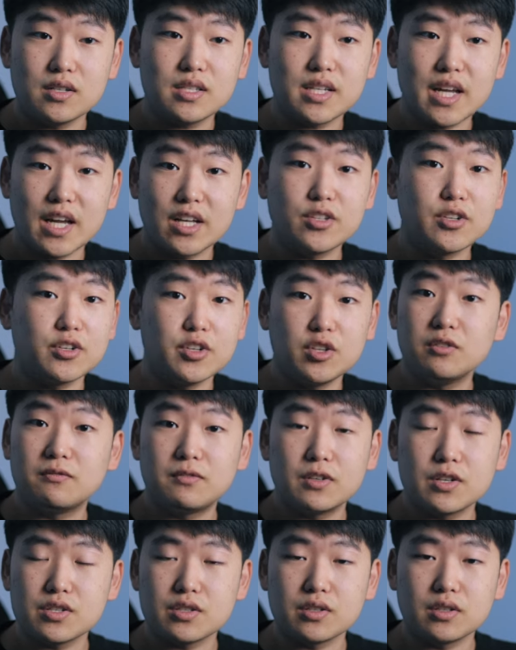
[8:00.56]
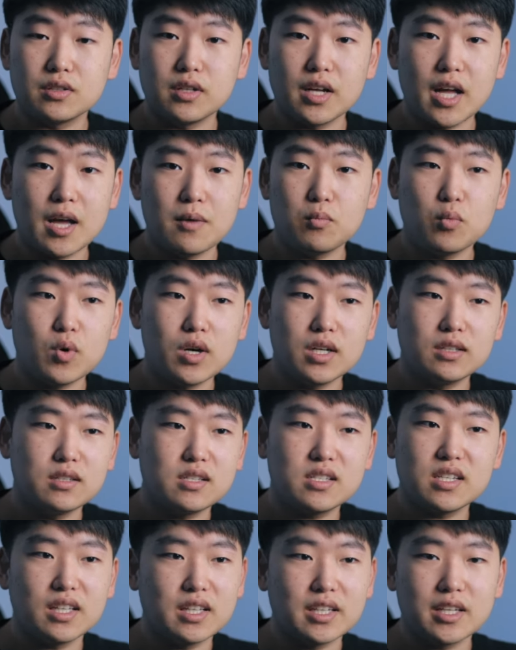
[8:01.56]
standard Universal M one
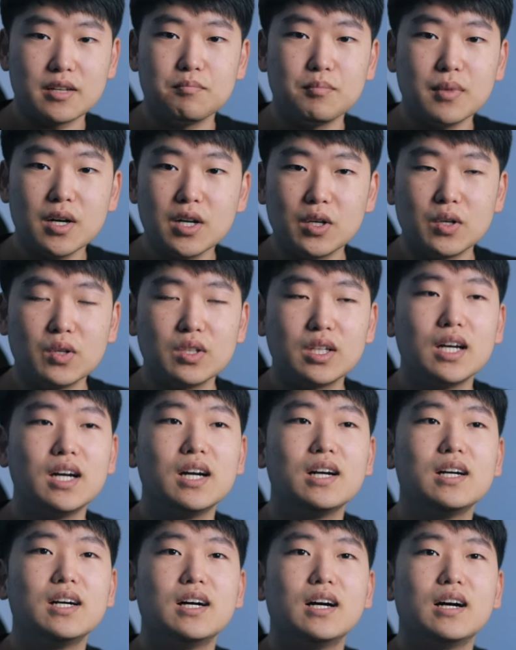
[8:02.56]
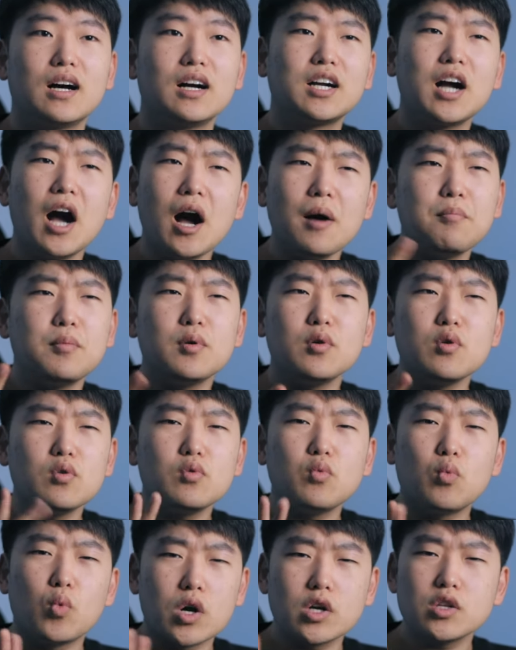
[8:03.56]
Silicon mode, a
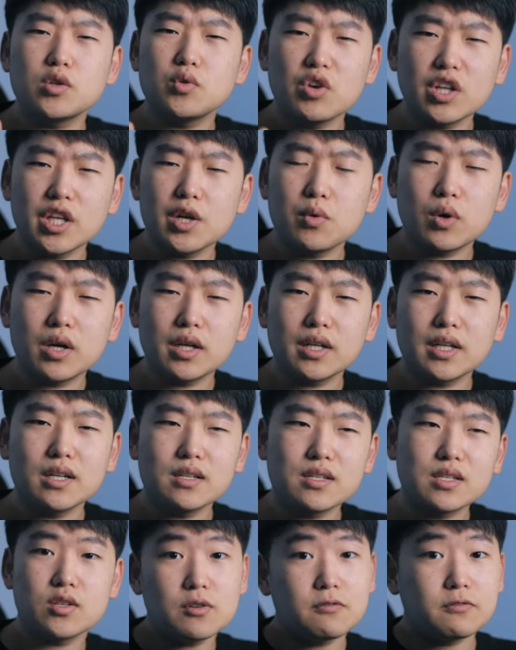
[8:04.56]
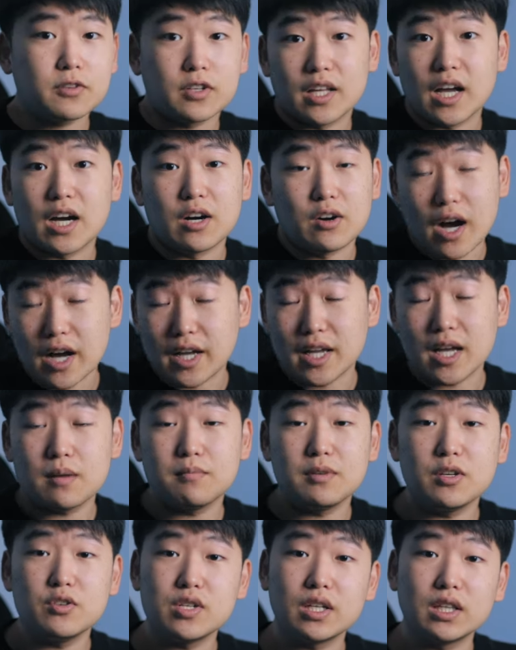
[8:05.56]
couple weren't really working, so for now I
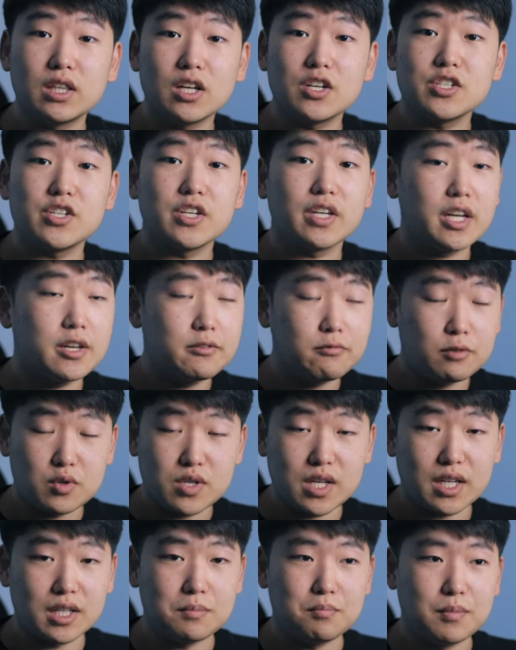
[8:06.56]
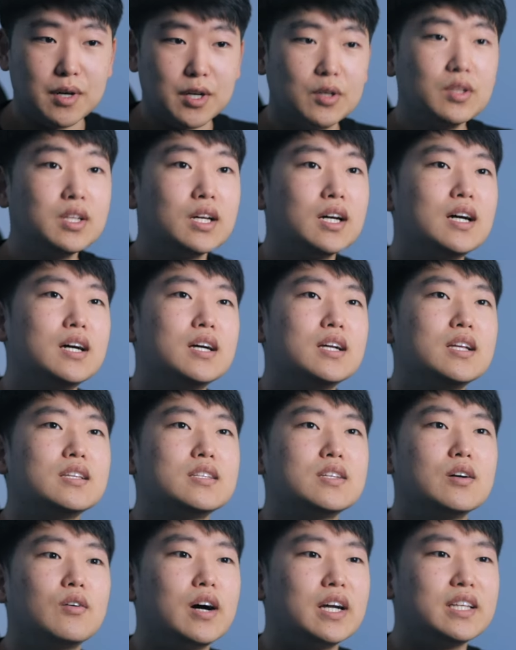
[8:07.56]
am using Logic in Rosetta mode.
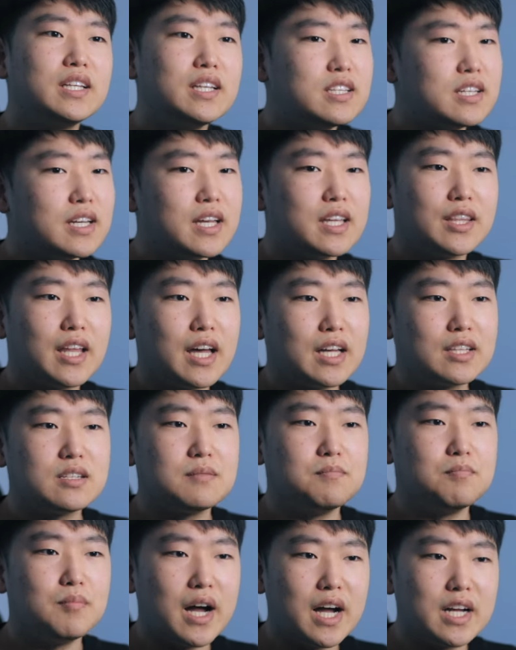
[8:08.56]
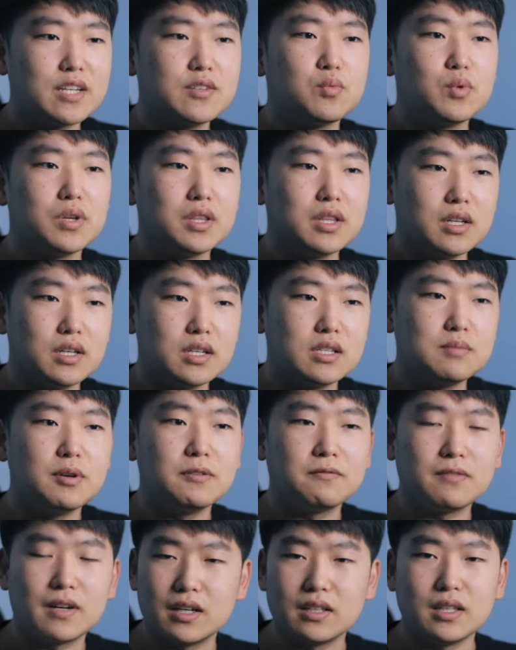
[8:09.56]
So I need to get that to match with the
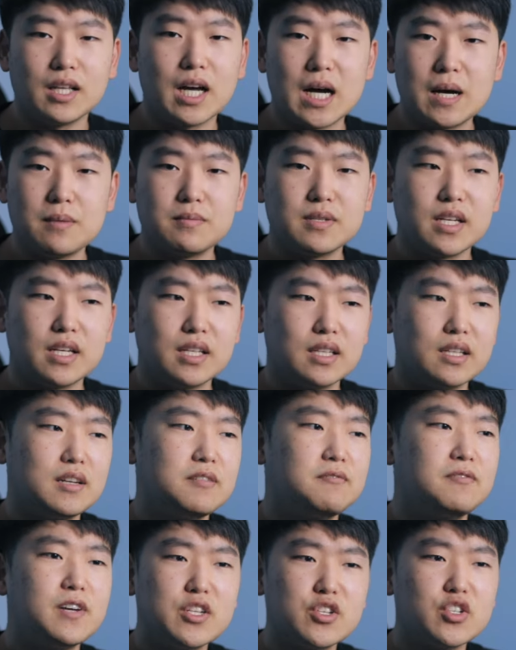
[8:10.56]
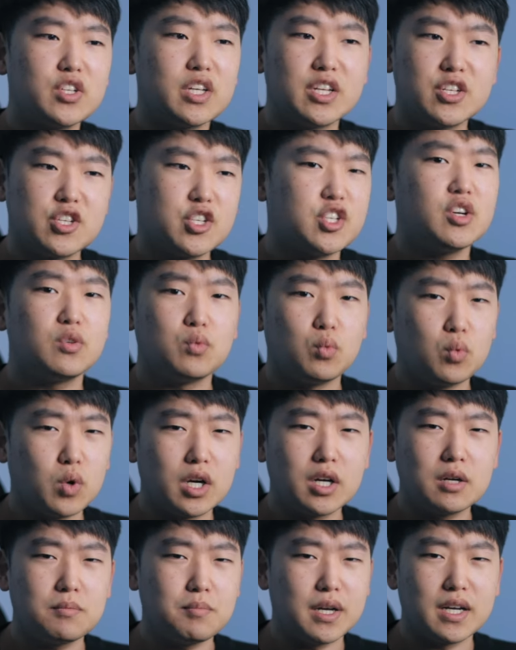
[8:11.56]
Spitfire Labs, and eventually it should
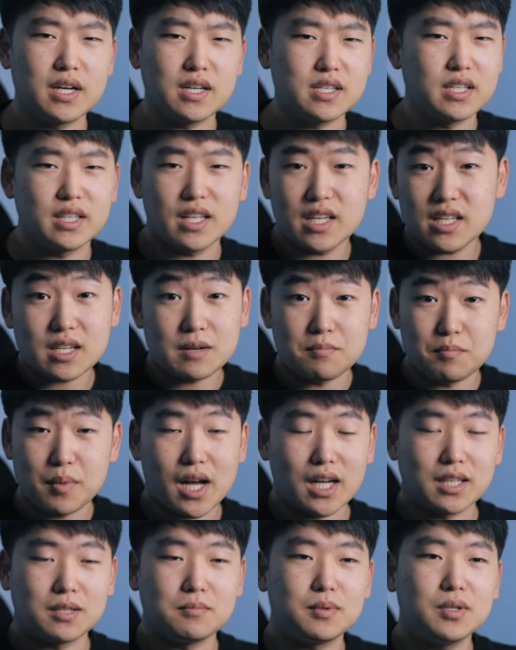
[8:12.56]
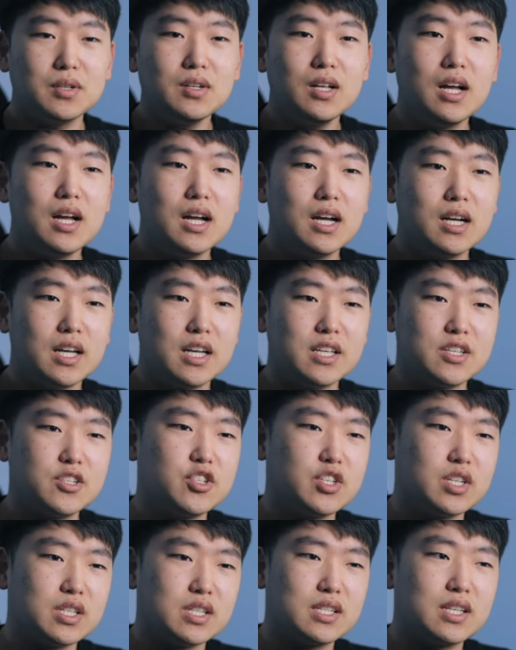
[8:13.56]
work because it is compatible. It's
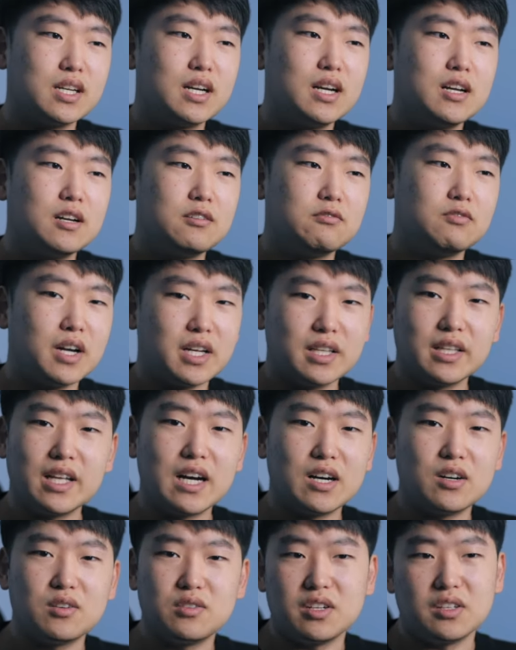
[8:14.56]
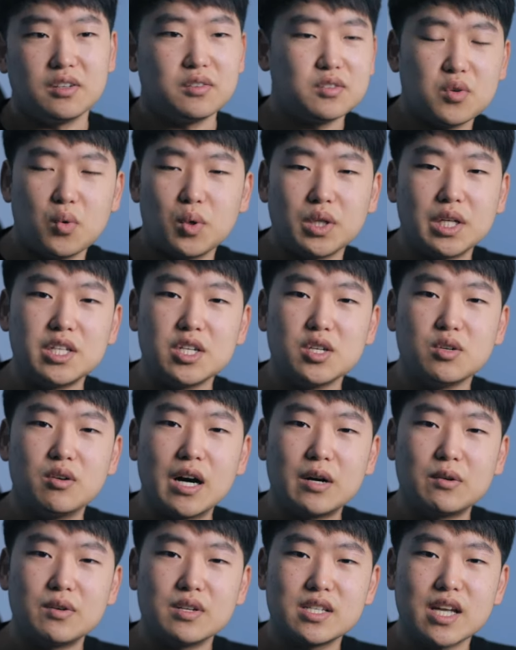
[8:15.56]
just right now, you know, twenty-two
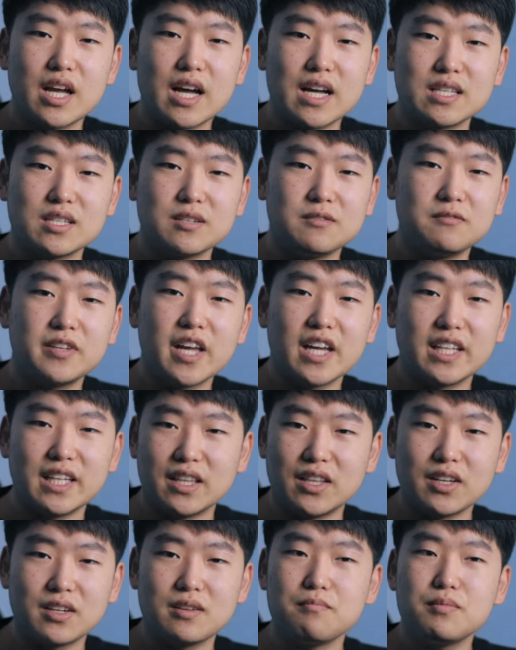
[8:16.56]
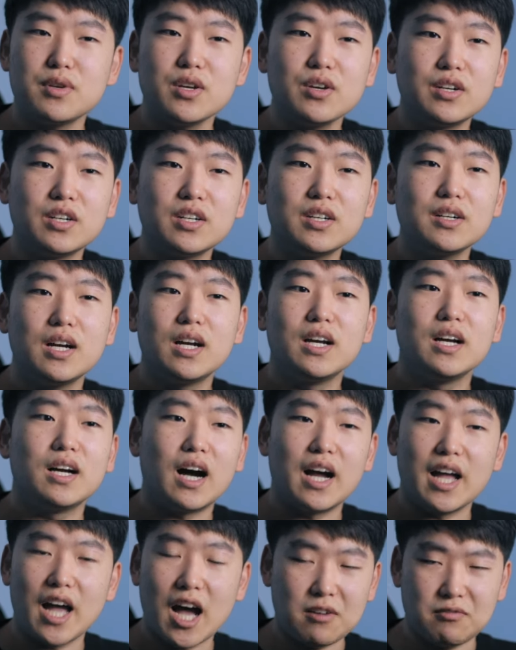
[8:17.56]
hours as of getting the computer,
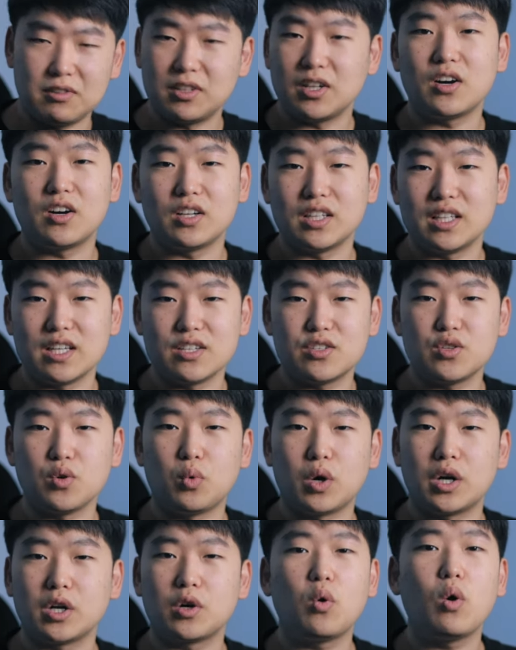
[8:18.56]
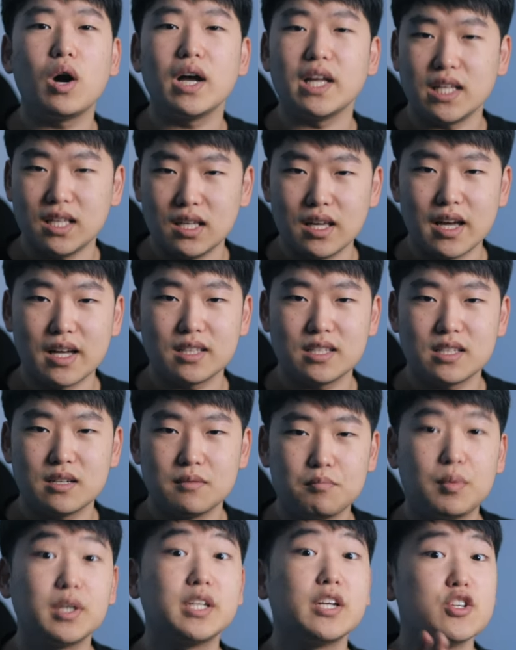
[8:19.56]
I haven't gotten it to work quite yet,
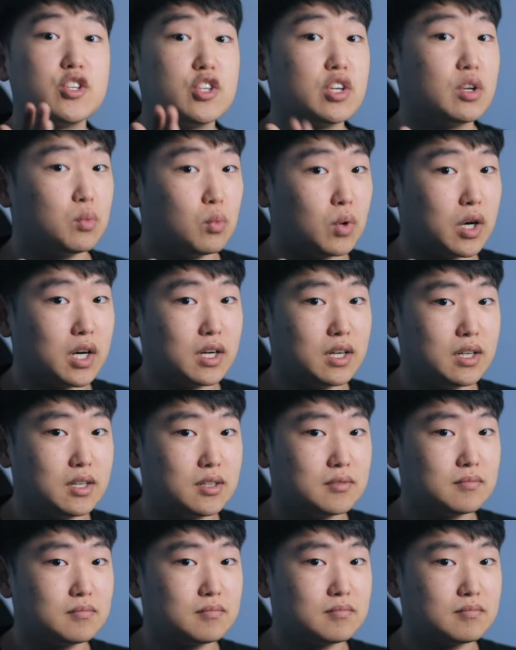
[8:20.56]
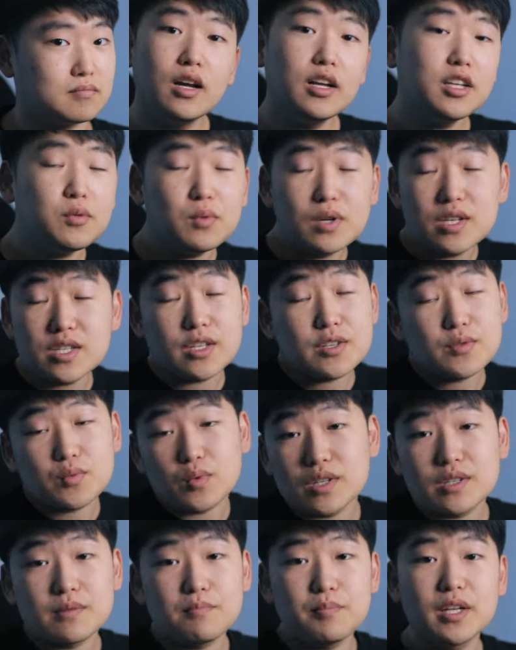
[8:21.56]
but it should work. Anyways, this
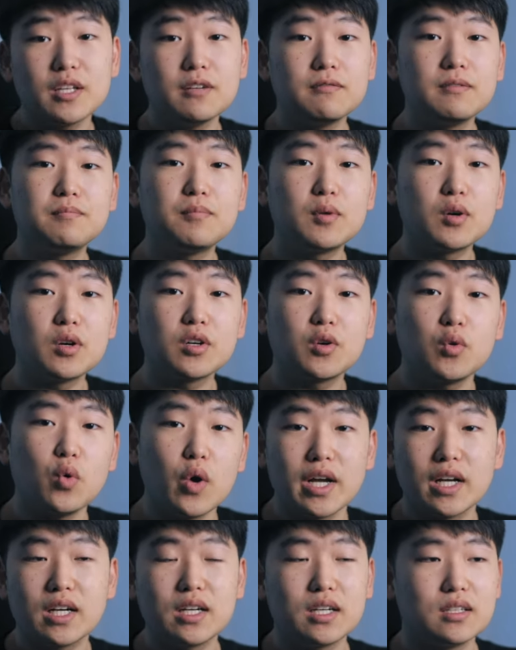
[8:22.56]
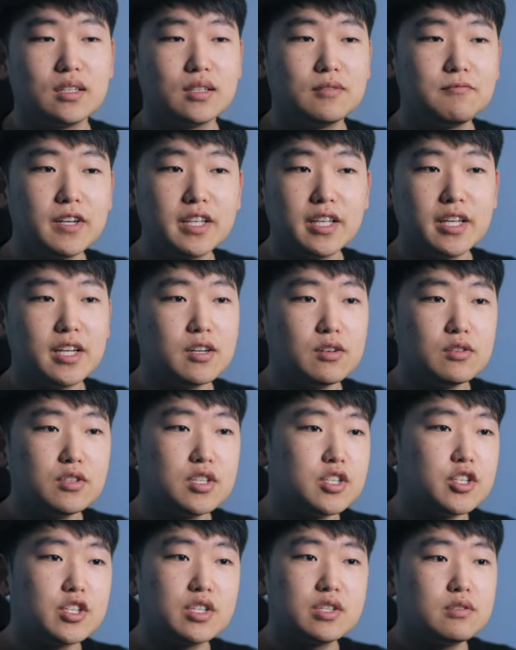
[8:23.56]
was a bit of a more quick video
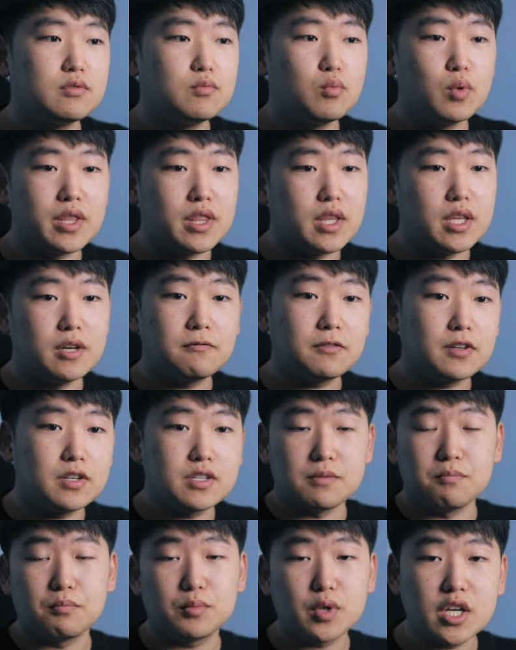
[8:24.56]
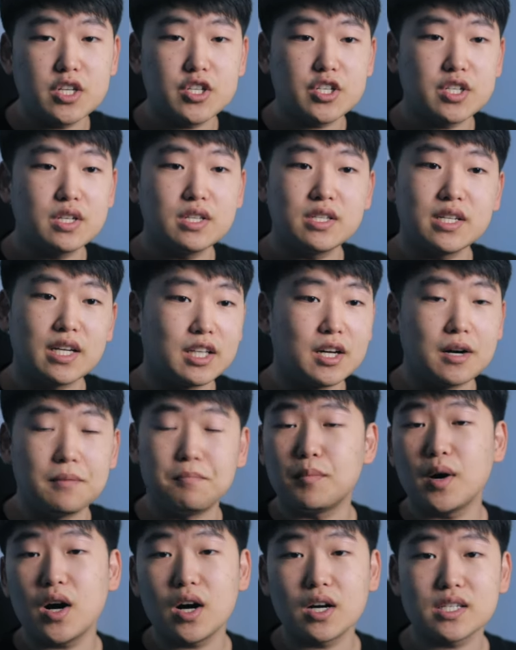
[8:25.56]
just with the first impressions and
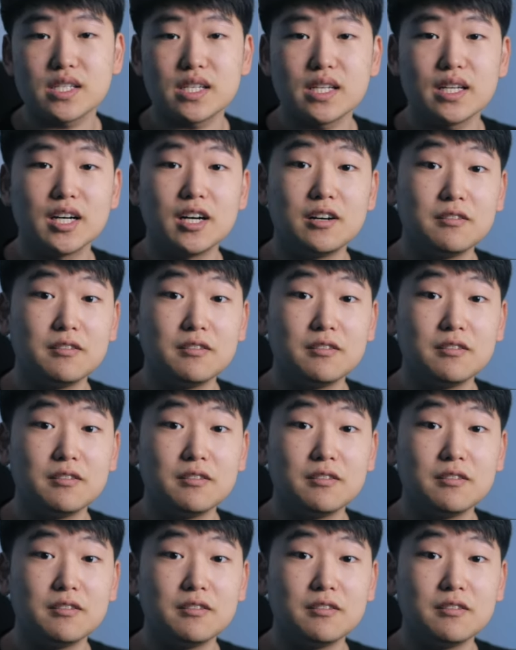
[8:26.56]
unboxing